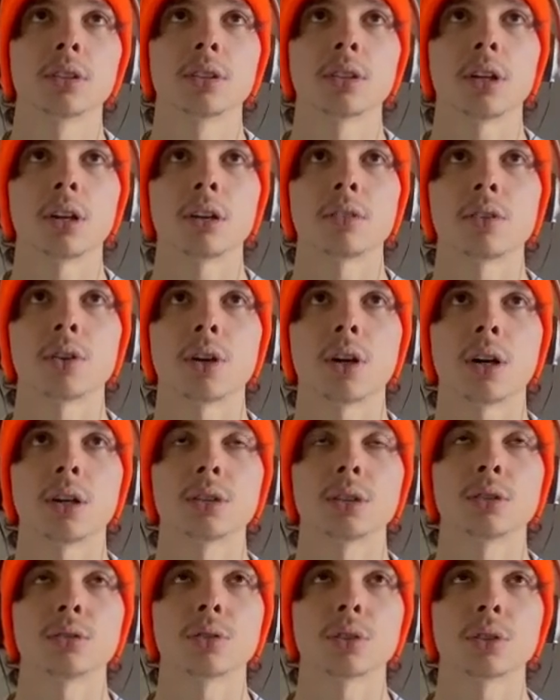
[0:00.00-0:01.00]
I don't even know how
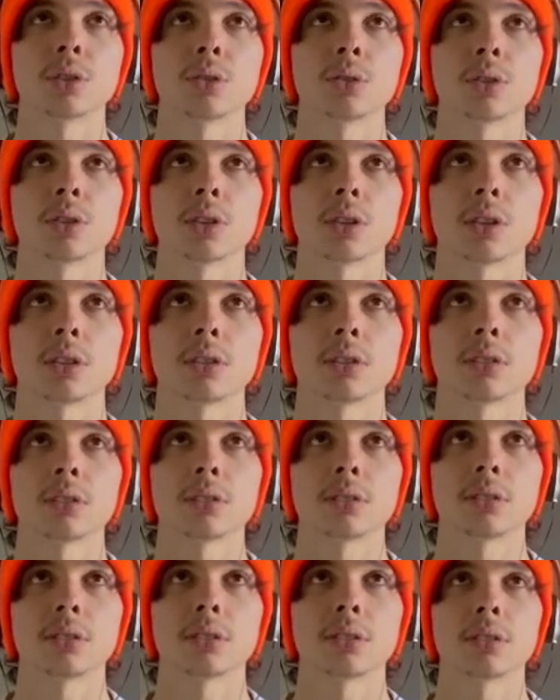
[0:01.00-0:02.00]
she's fucking doing that.
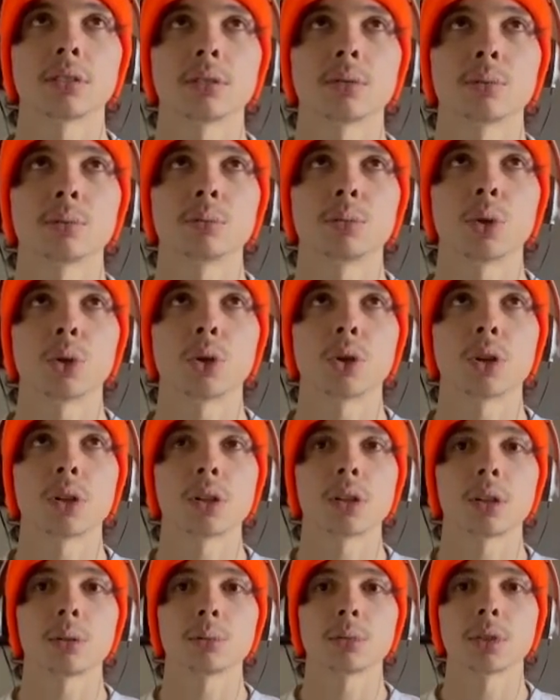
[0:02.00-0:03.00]
Broke her
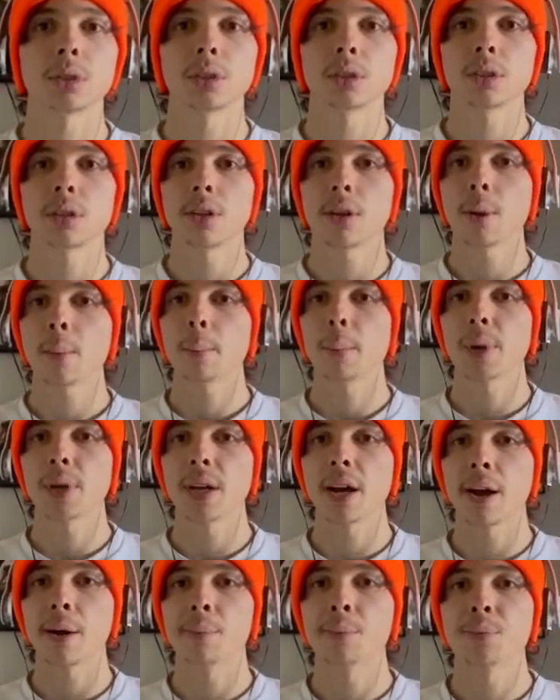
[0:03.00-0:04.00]
limbs. But
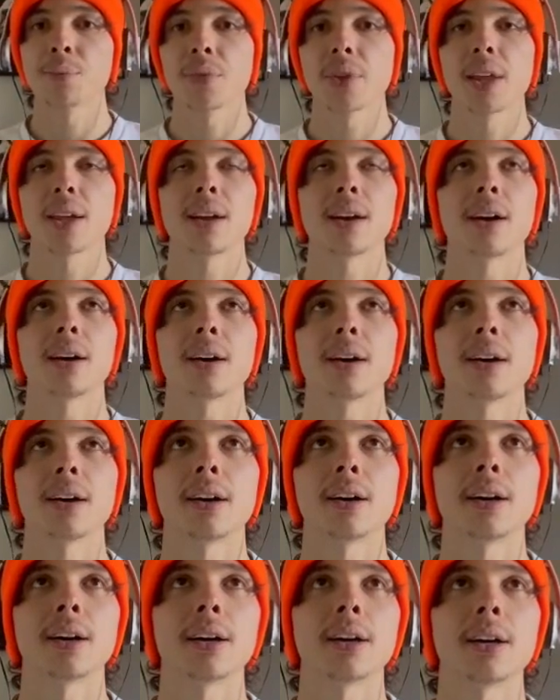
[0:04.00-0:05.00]
yeah.
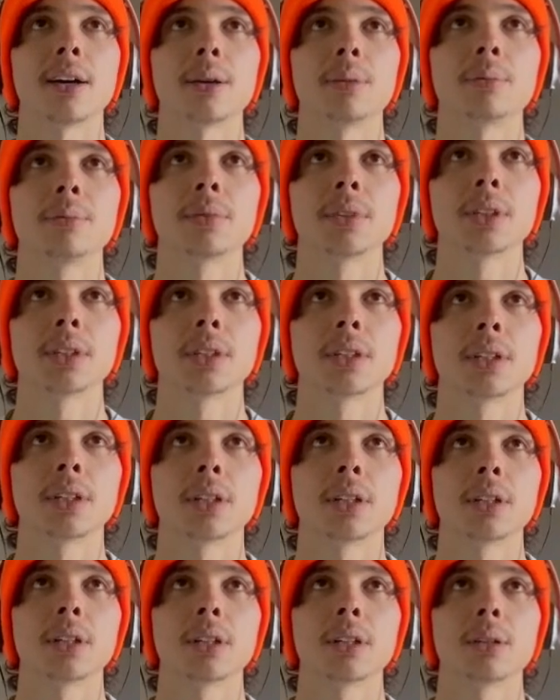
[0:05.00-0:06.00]
Um
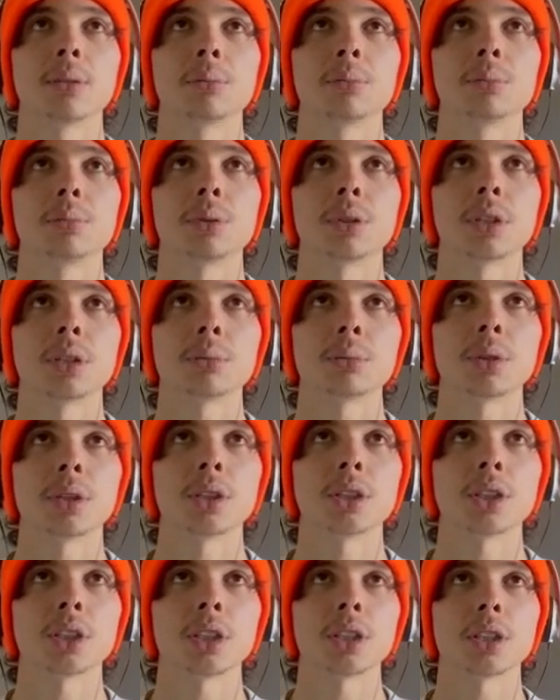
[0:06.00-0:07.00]
pretty
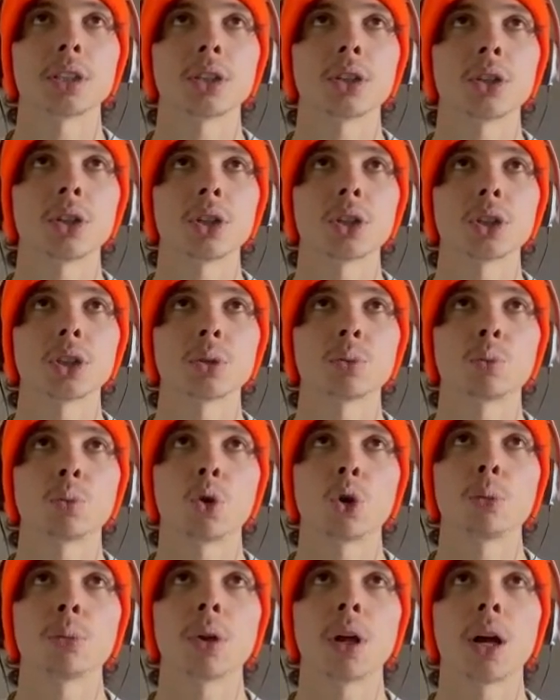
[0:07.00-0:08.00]
much it though some
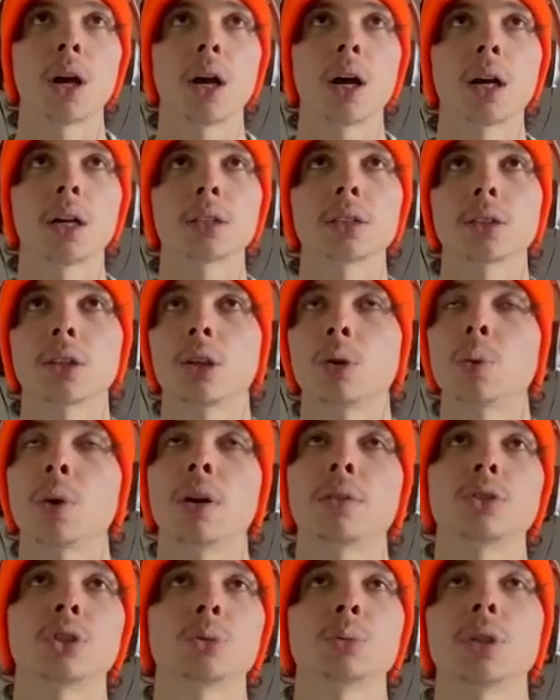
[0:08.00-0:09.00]
roblox oh we
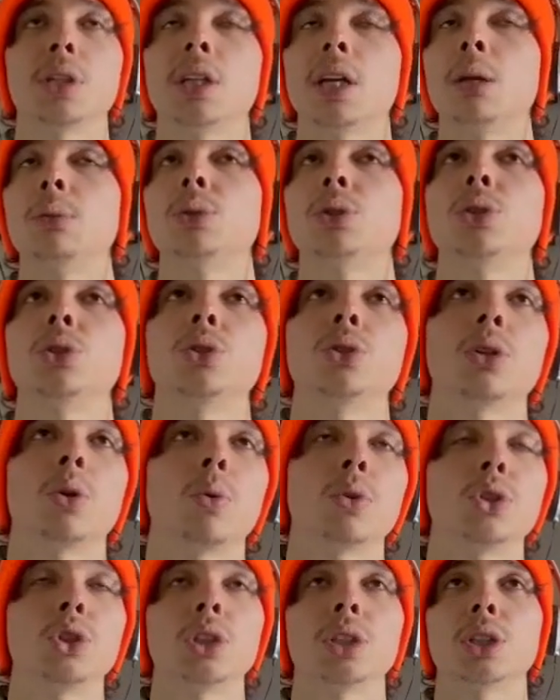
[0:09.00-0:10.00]
have so many games to do i
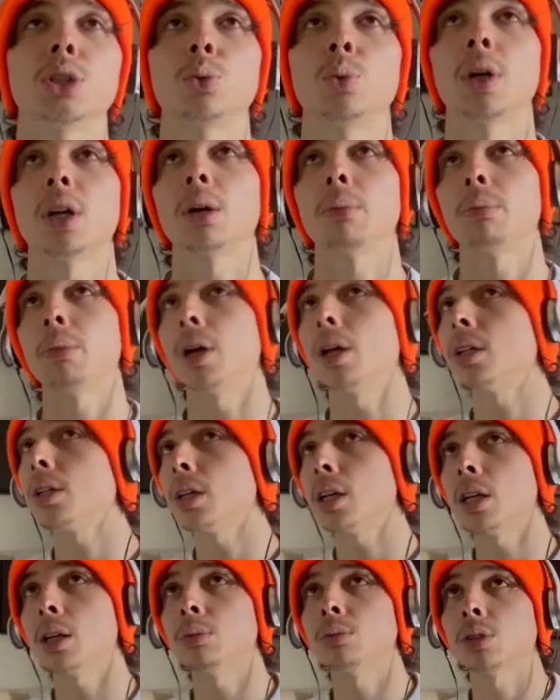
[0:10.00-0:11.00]
want you guys to recommend
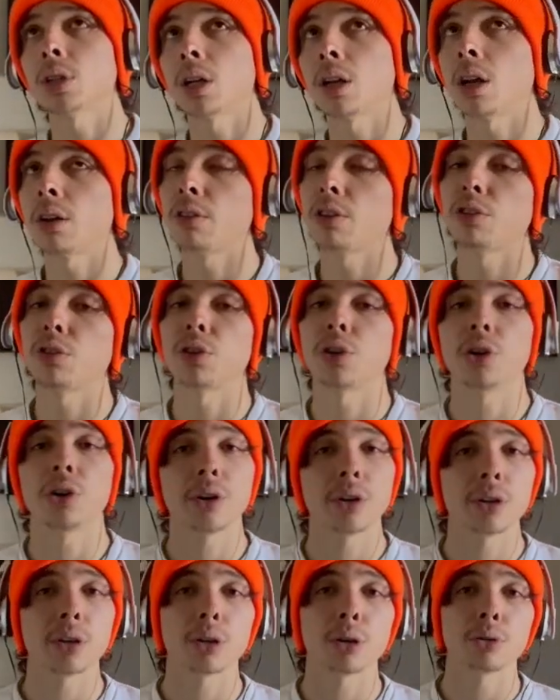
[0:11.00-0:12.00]
games i never even
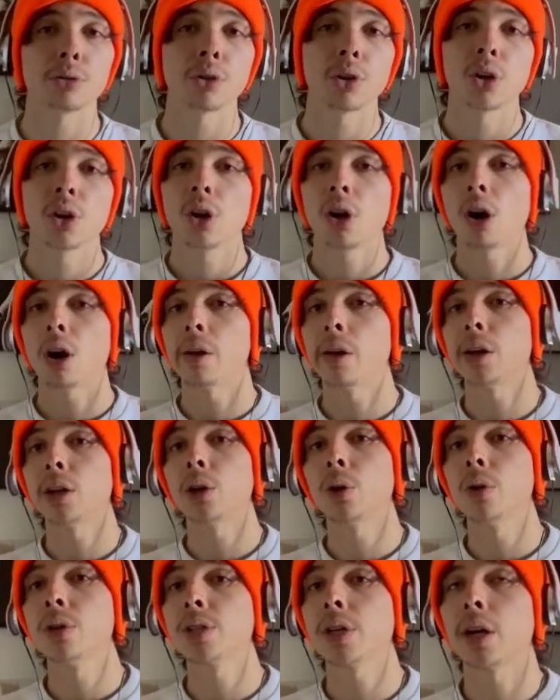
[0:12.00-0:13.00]
heard of all i
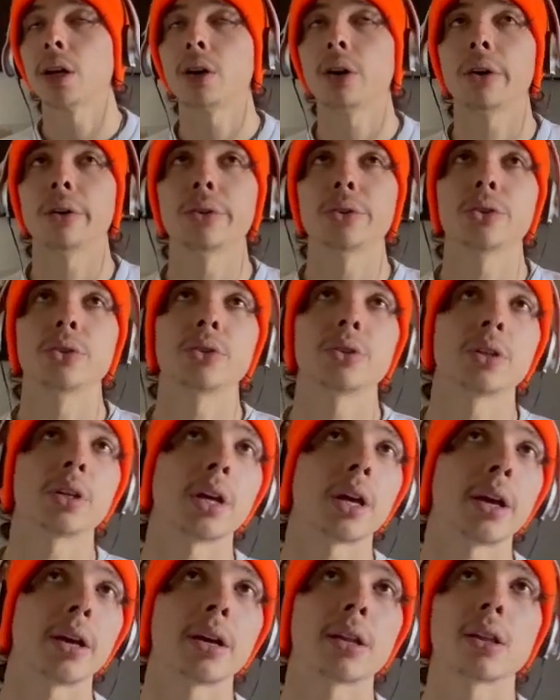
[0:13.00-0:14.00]
know is like call of duty
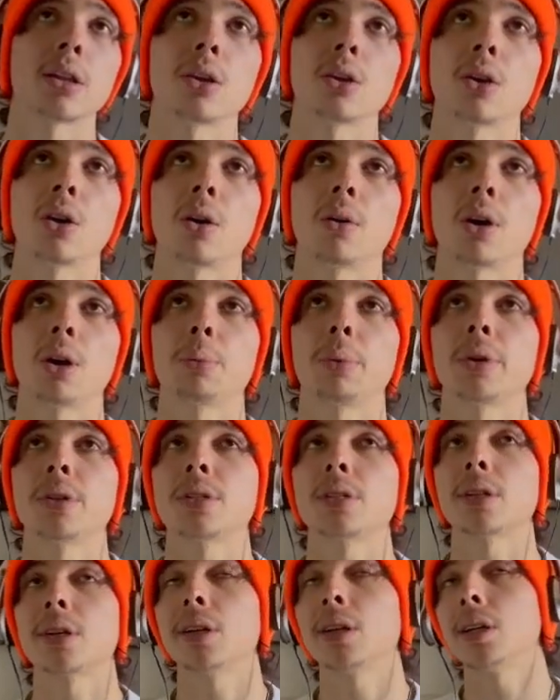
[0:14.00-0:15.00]
halo i want to play
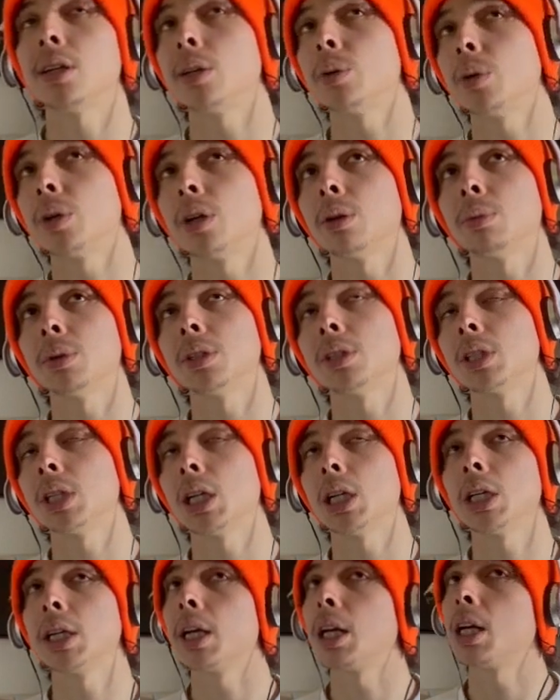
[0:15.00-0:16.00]
scary we're gonna play
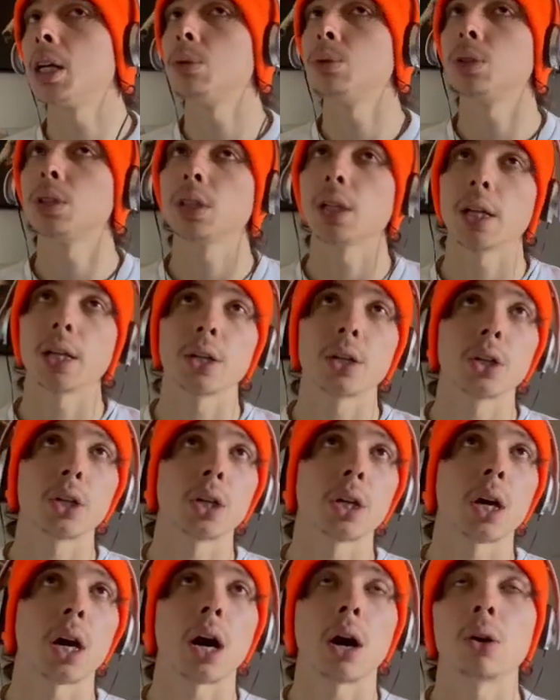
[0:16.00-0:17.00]
scary games
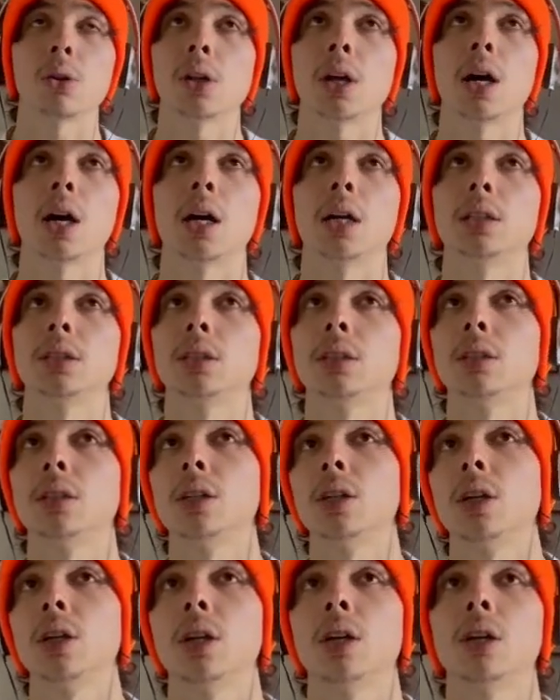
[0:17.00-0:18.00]
slender outlast
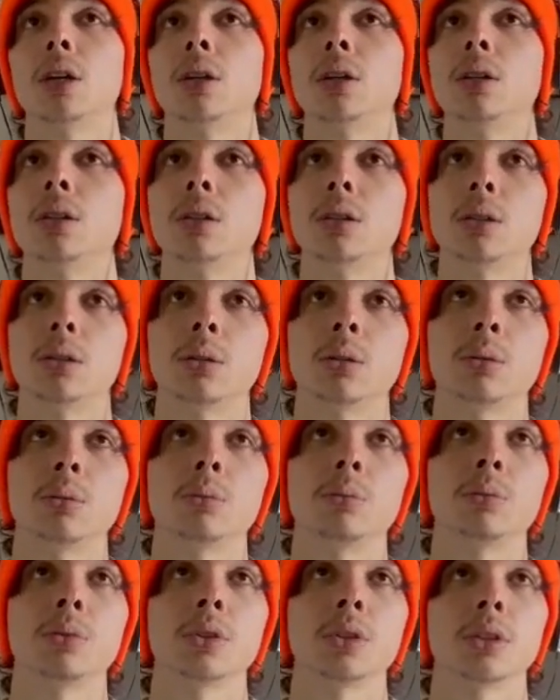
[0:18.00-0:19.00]

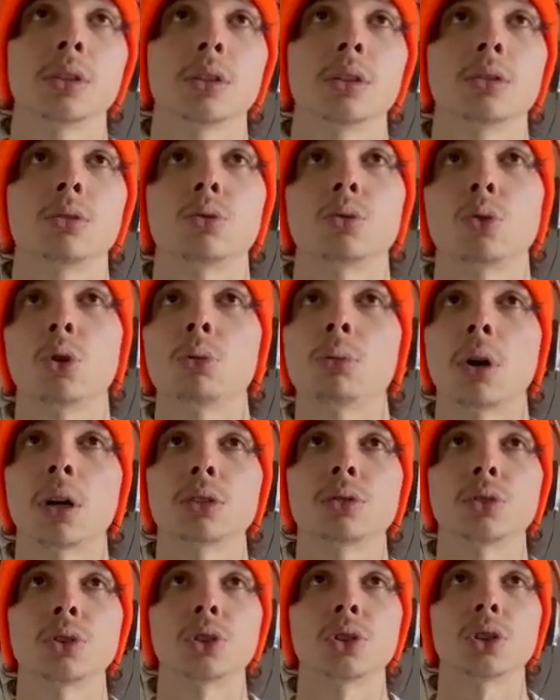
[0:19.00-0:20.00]
um roblox
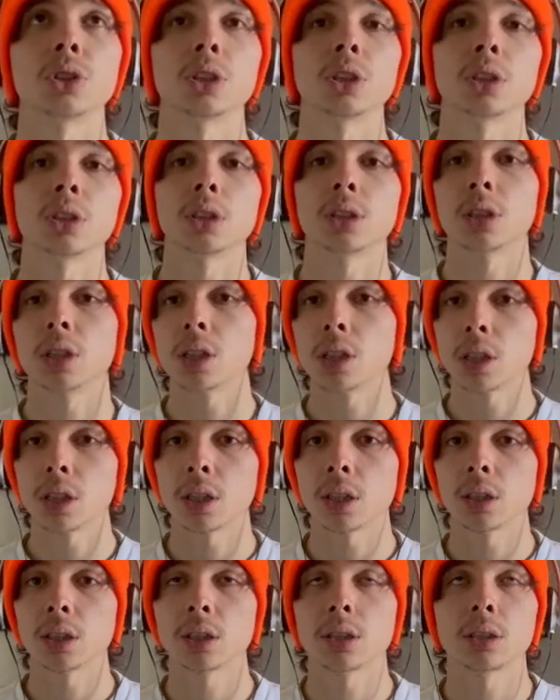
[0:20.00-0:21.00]
for sure just
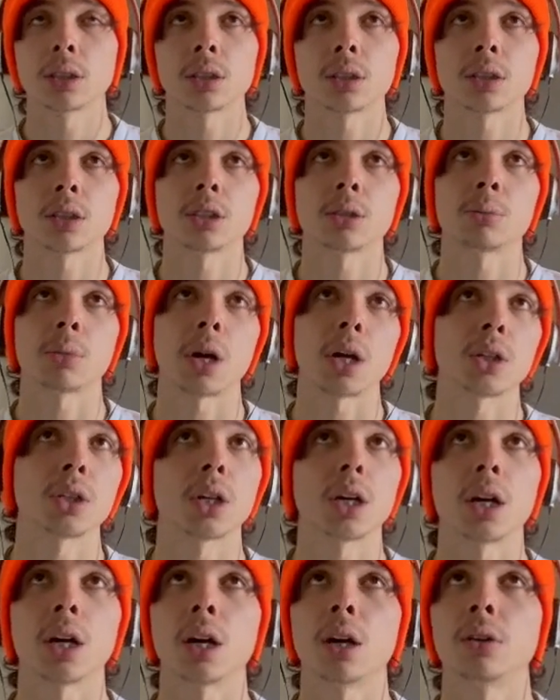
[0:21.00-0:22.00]
cuz um
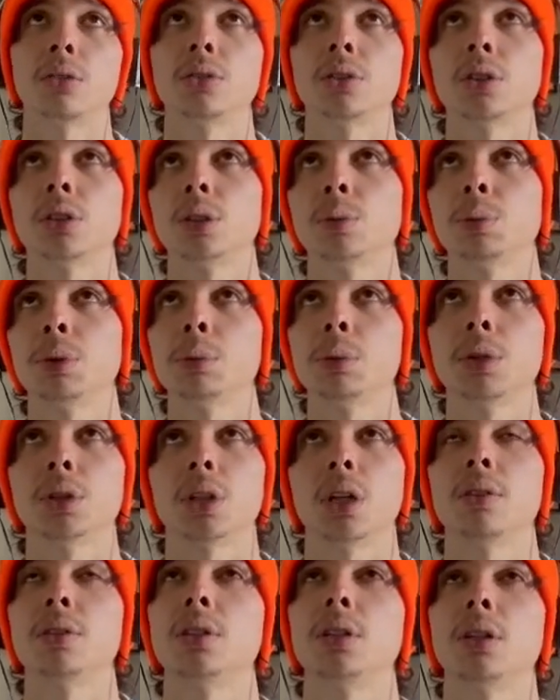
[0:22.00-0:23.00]
minecraft so just pretty much
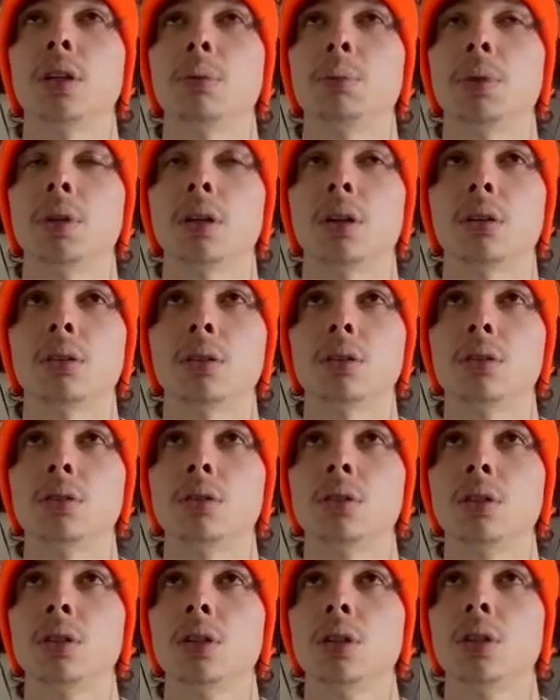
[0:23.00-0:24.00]
everything i mean i don't know
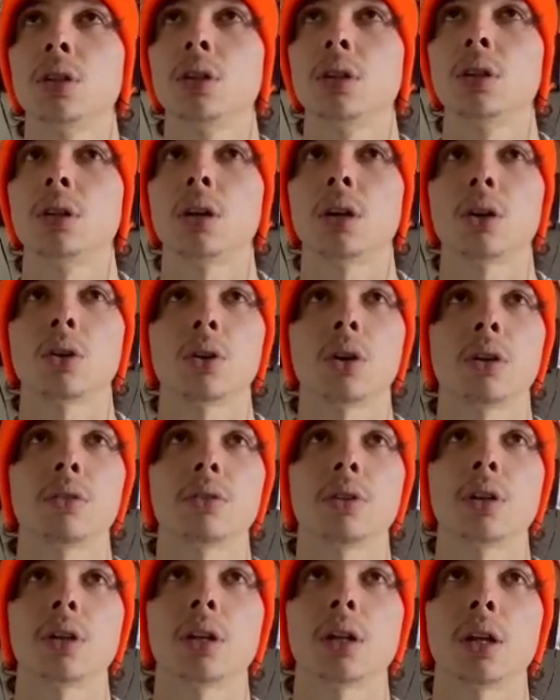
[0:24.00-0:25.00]
i don't have
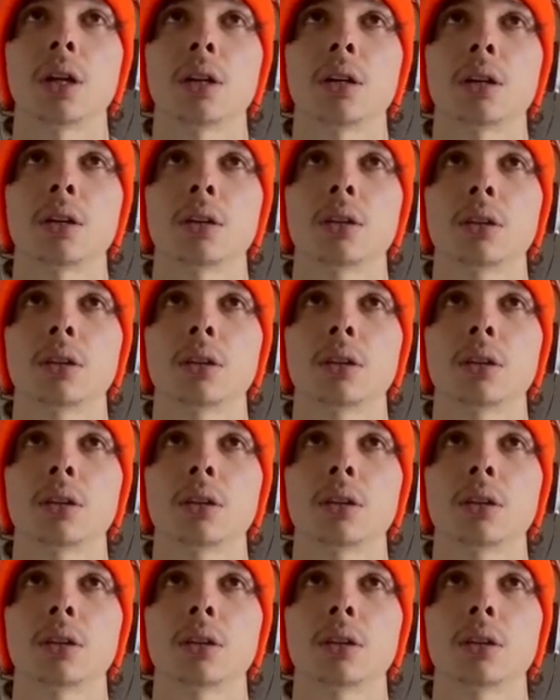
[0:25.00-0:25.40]
any like